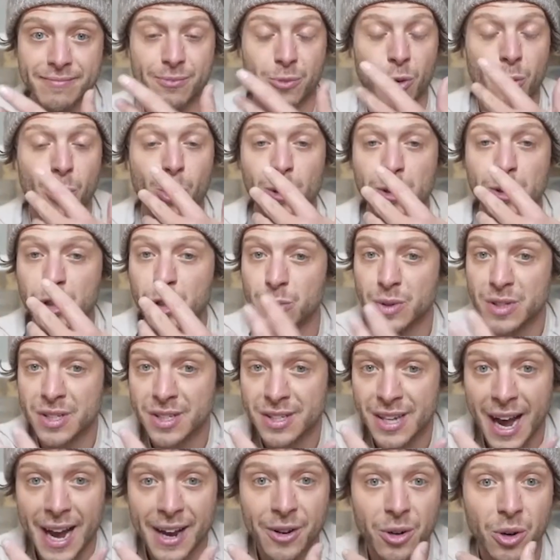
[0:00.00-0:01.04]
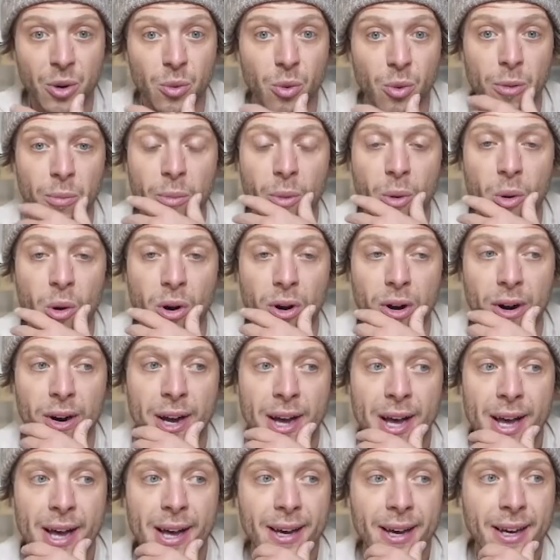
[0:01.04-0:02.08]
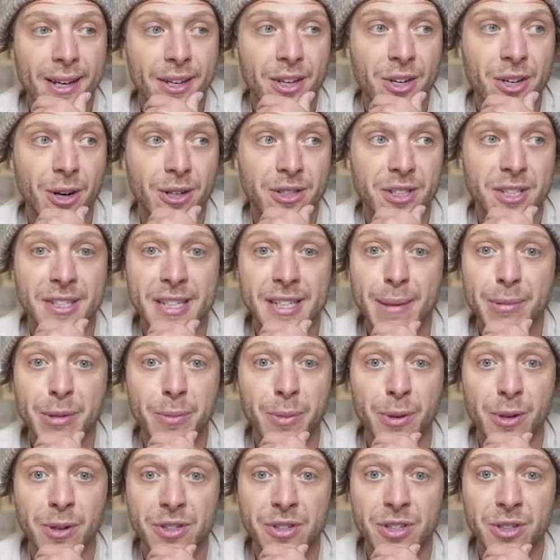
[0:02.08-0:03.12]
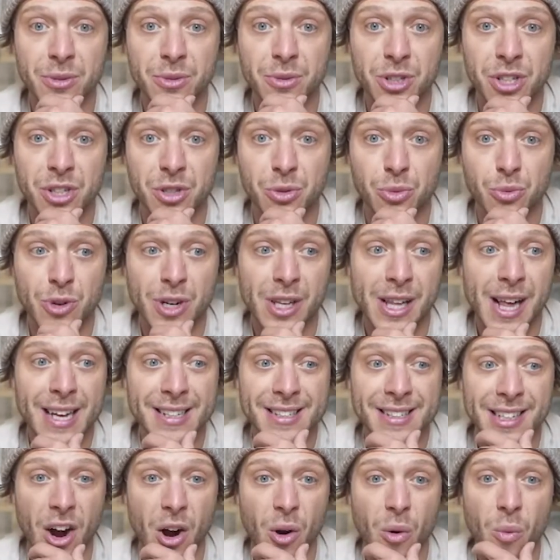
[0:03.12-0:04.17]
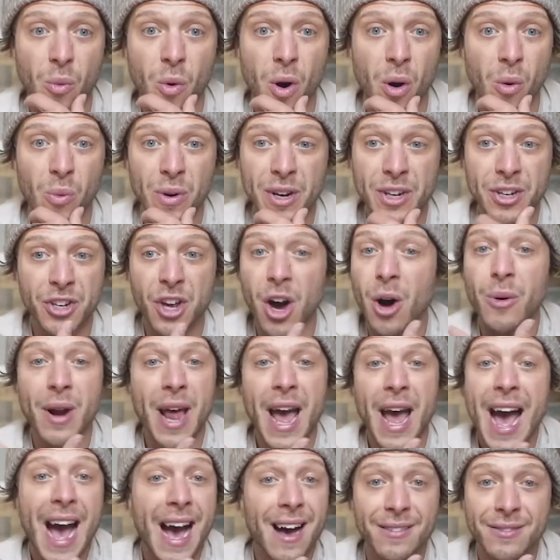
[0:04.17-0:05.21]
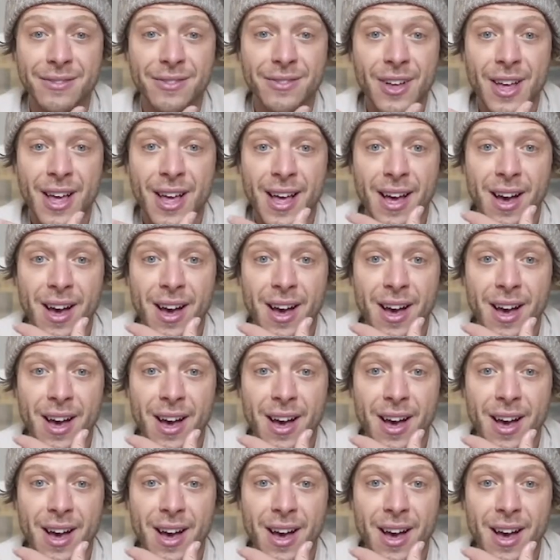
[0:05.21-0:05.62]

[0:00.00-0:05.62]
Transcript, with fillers: We're more suicidal. We're more, you know, susceptible to just realizing what we don't have.